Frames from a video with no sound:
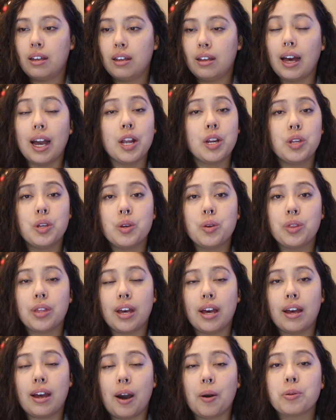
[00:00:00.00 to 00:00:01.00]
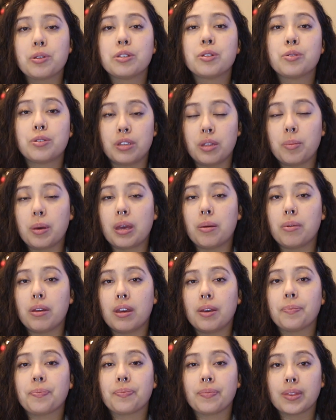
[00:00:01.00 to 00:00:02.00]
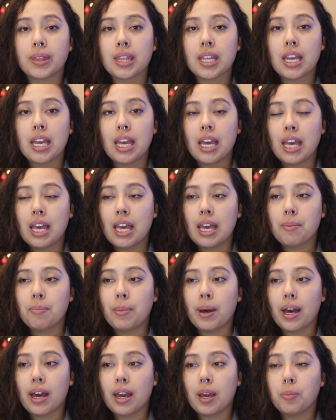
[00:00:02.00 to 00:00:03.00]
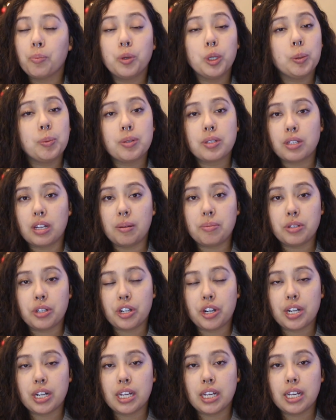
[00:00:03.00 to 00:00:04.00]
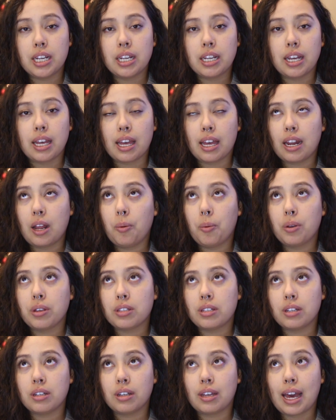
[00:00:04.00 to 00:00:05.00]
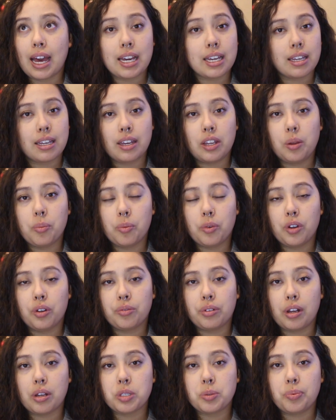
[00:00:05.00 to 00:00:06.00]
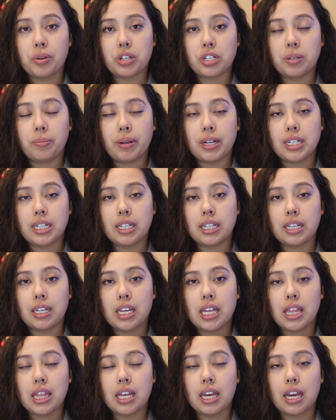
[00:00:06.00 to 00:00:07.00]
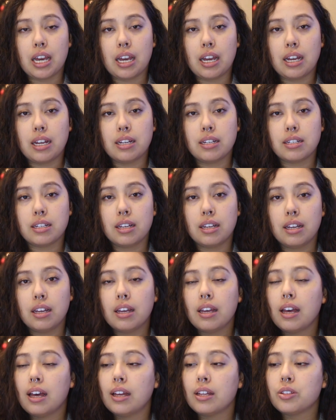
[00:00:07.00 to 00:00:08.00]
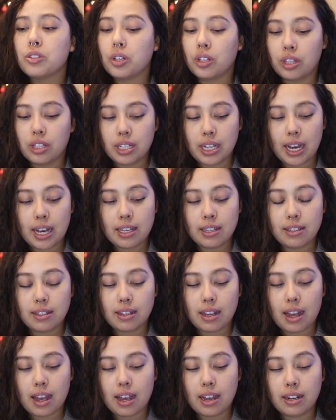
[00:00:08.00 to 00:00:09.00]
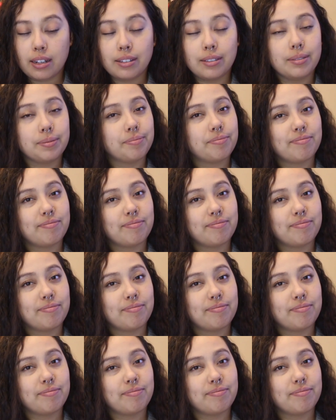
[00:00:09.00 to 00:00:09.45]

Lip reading: I knew that I was losing the baby. My boobs stopped hurting and I wasn't gagging anymore when I was brushing my teeth, and took the test and